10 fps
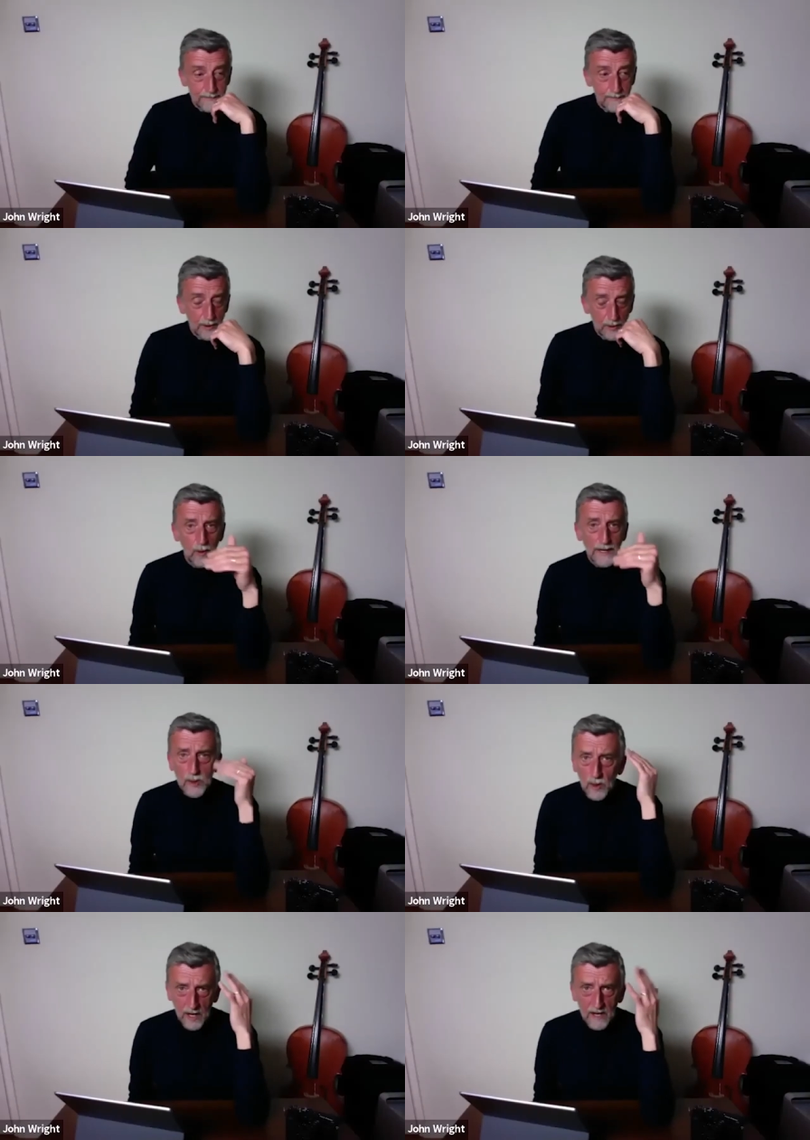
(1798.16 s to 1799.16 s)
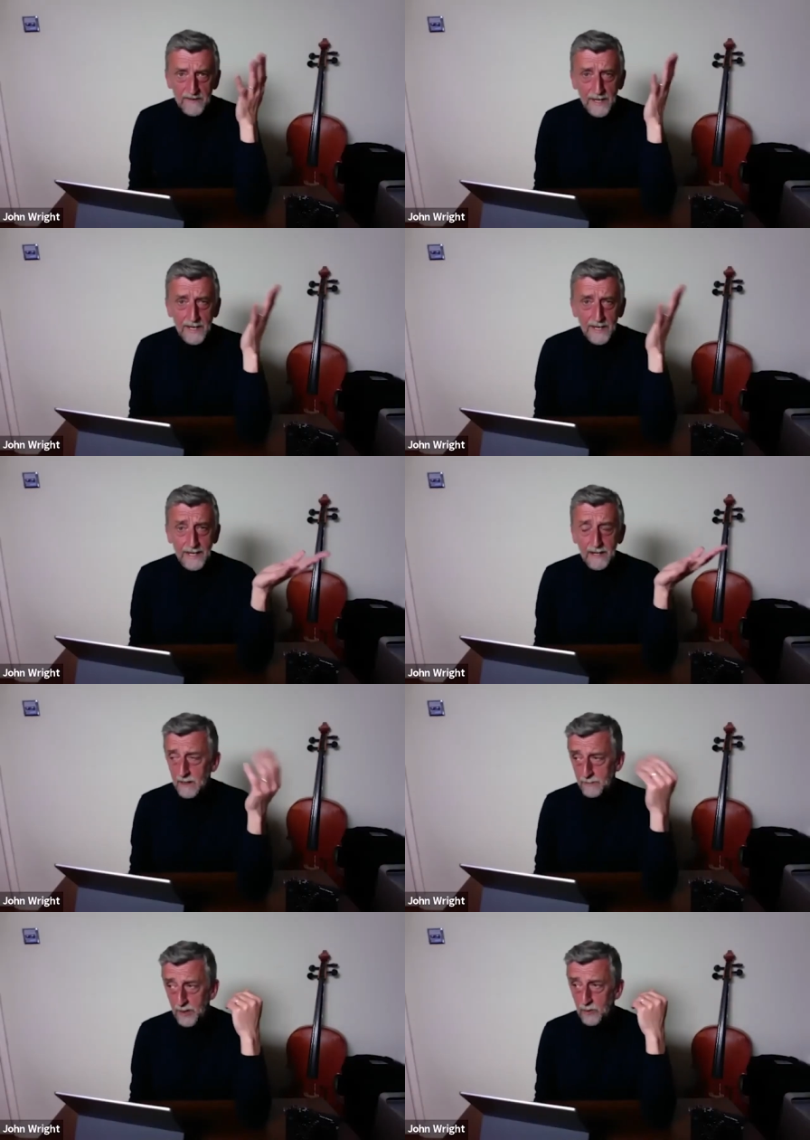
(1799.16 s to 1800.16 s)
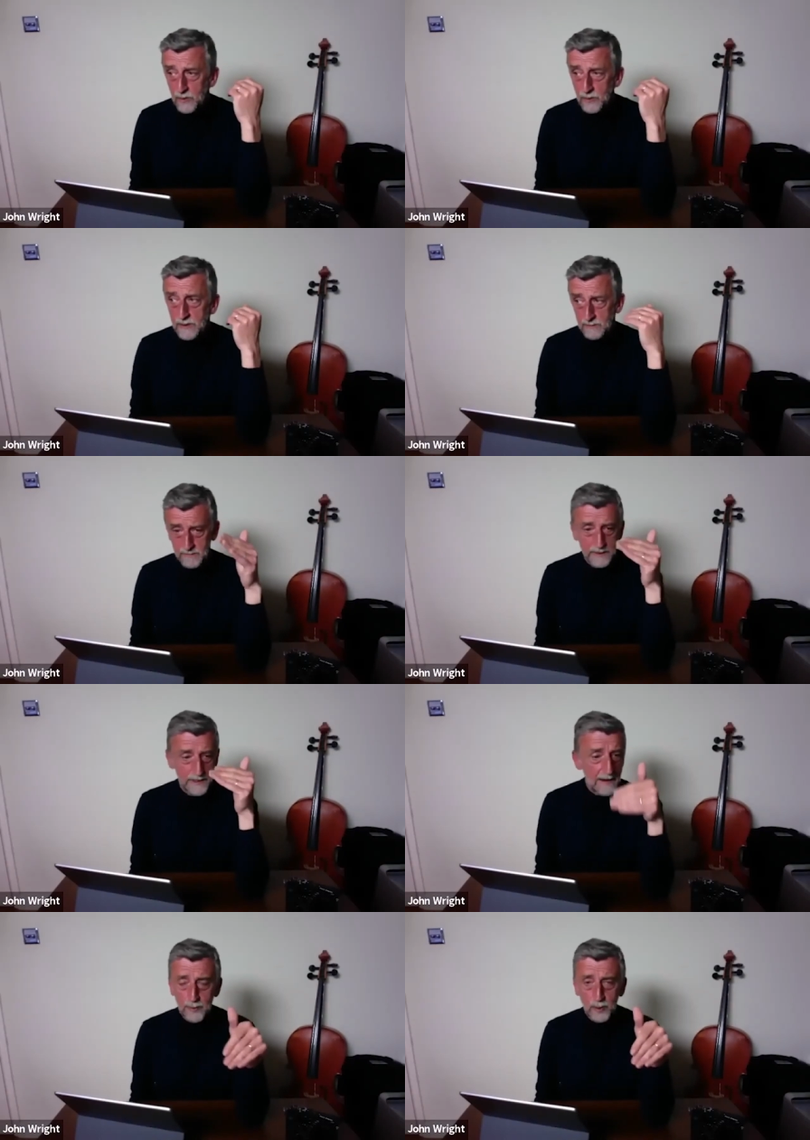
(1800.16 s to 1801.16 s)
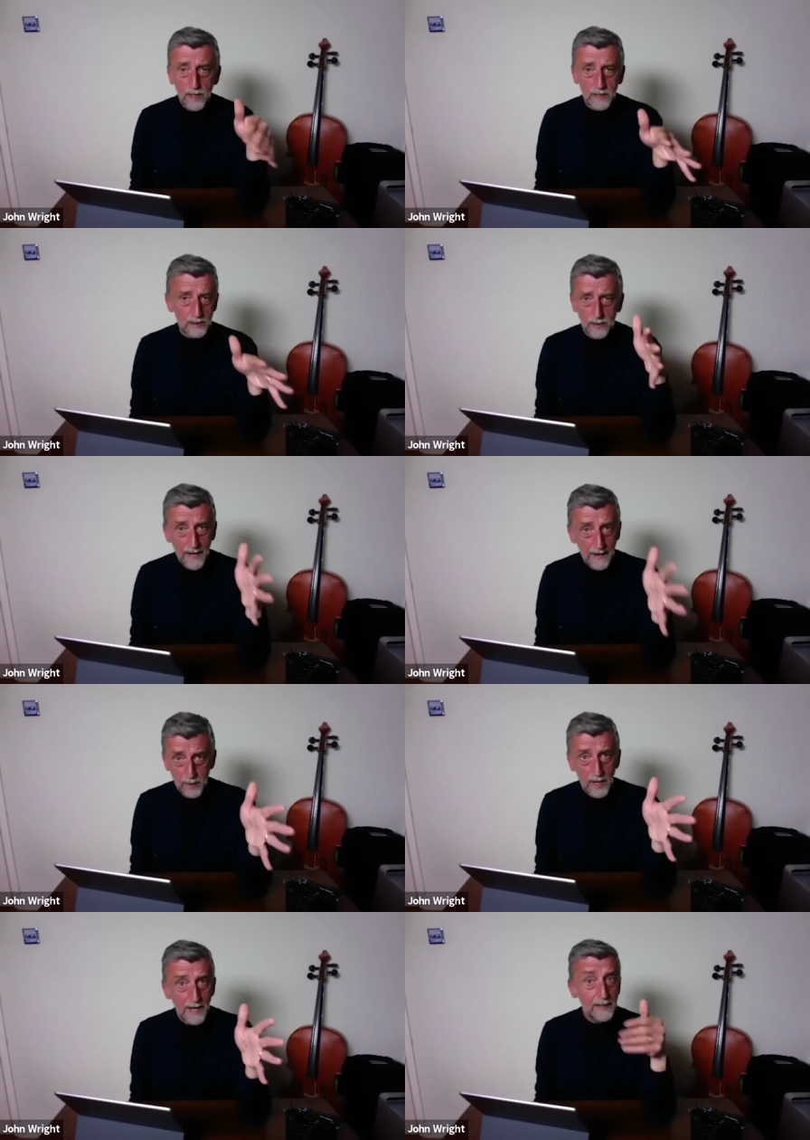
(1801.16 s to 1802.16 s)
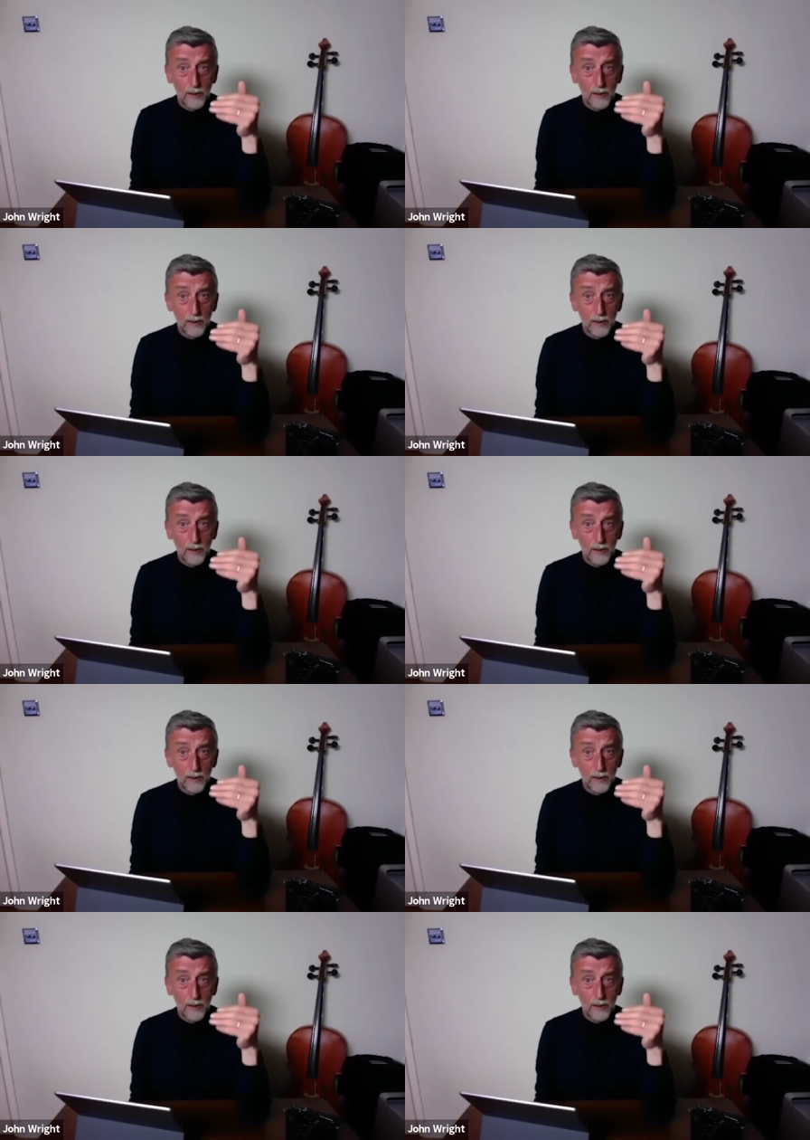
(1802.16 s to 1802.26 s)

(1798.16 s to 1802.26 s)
you know, when you have an idea about that product or that brand